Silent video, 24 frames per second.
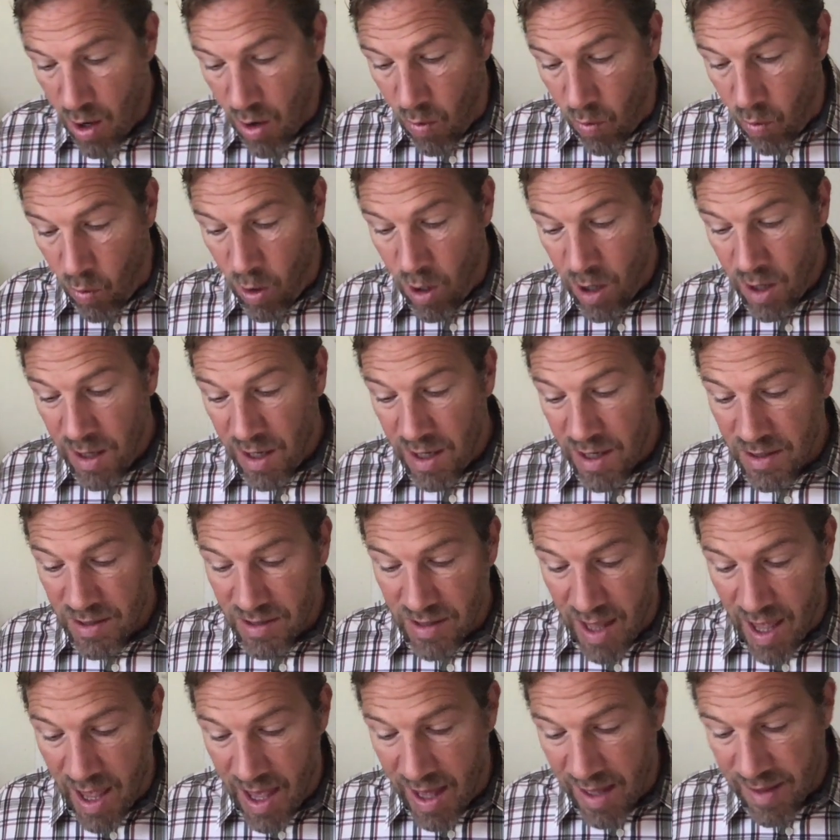One is
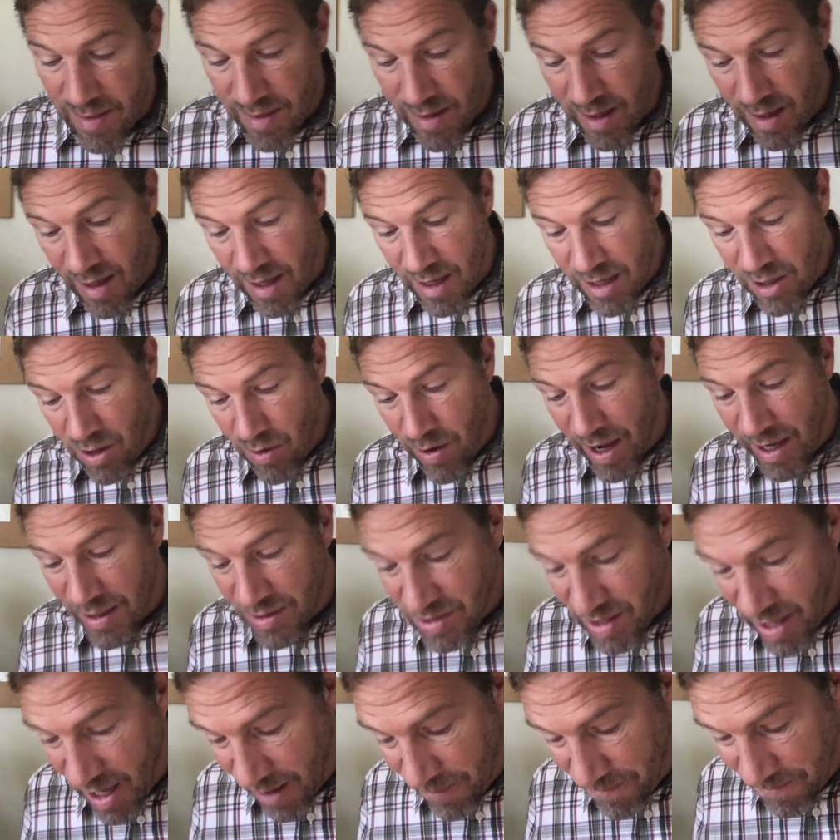that the
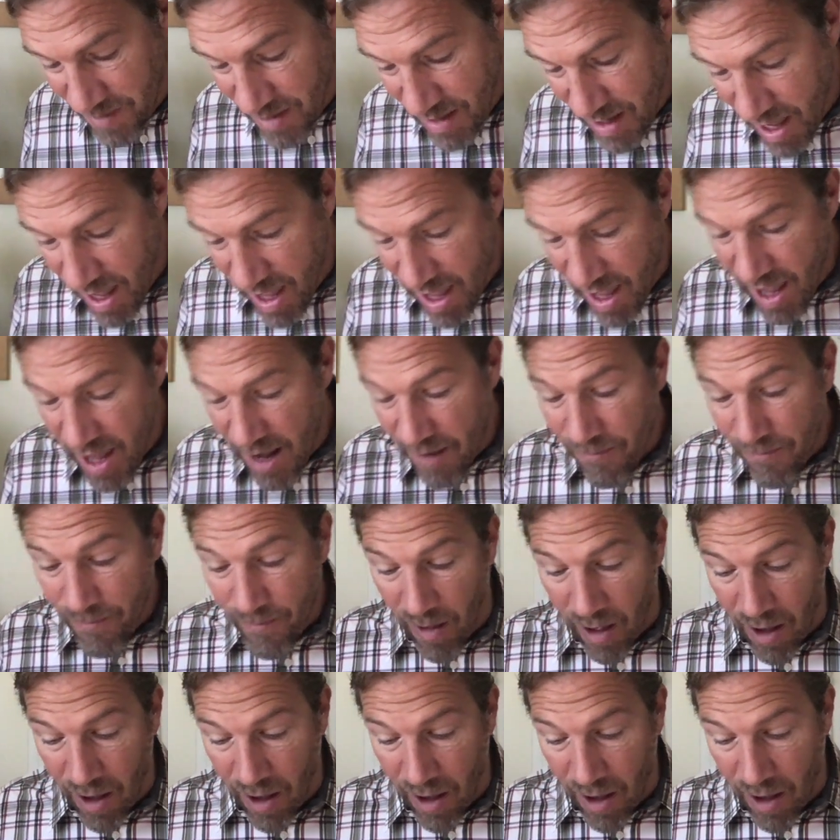US FDA,